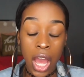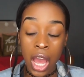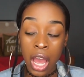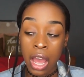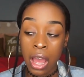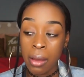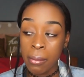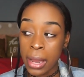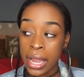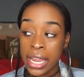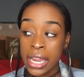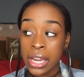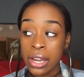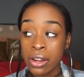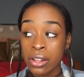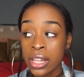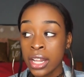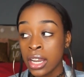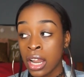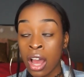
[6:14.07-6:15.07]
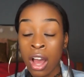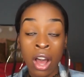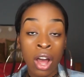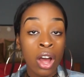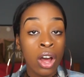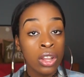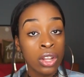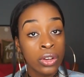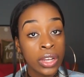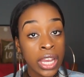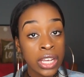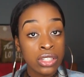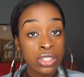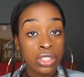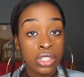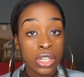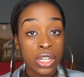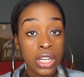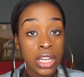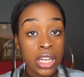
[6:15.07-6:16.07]
I hear that not all
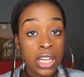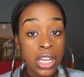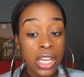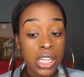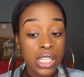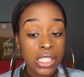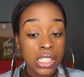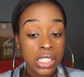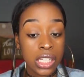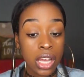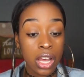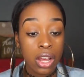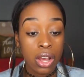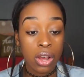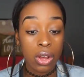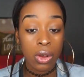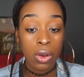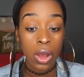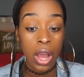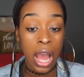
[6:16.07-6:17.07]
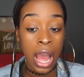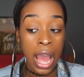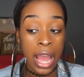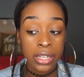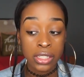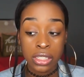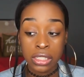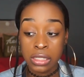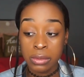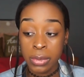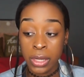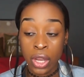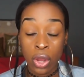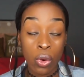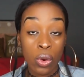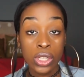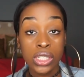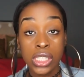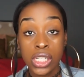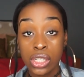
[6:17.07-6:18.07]
locations are good, so I just been
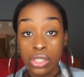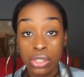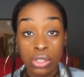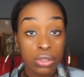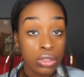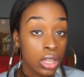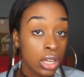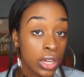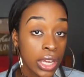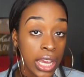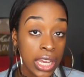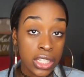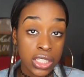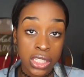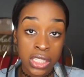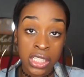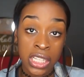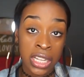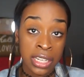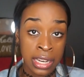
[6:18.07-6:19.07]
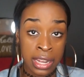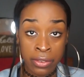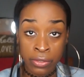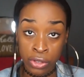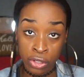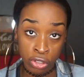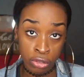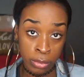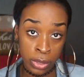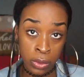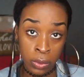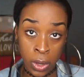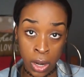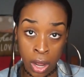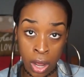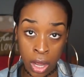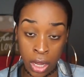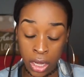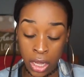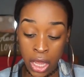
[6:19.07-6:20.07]
going to these two locations. They never do me
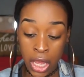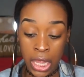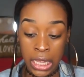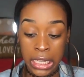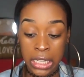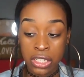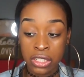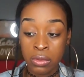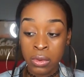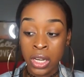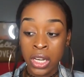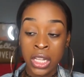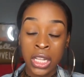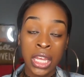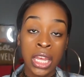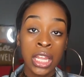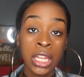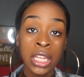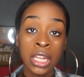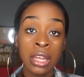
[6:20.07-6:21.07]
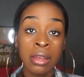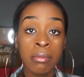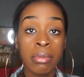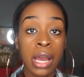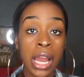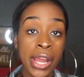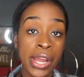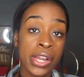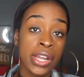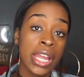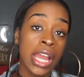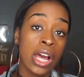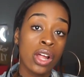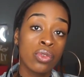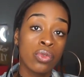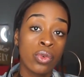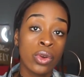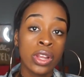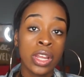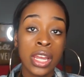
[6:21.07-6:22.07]
wrong. There's one in the Inland Empire in
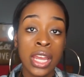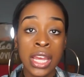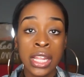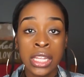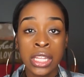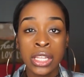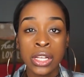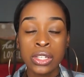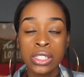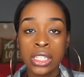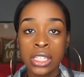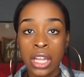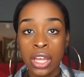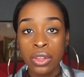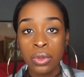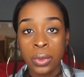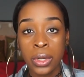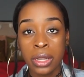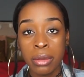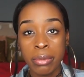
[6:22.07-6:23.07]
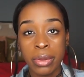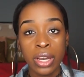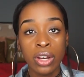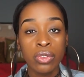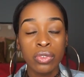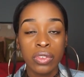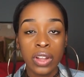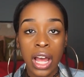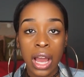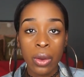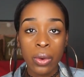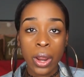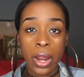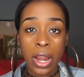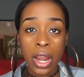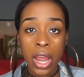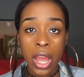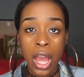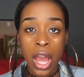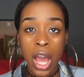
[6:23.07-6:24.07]
California, and then there's another one in
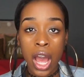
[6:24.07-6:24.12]
Bellflower,